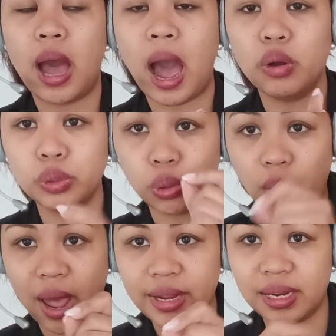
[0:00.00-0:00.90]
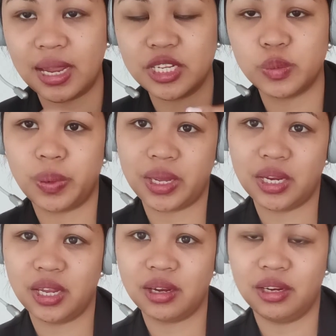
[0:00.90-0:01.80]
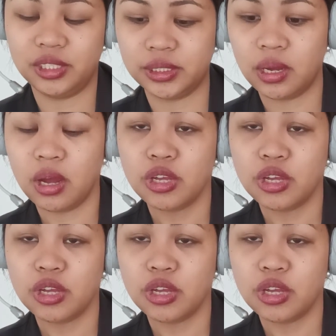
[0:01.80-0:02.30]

how to write and speak in English.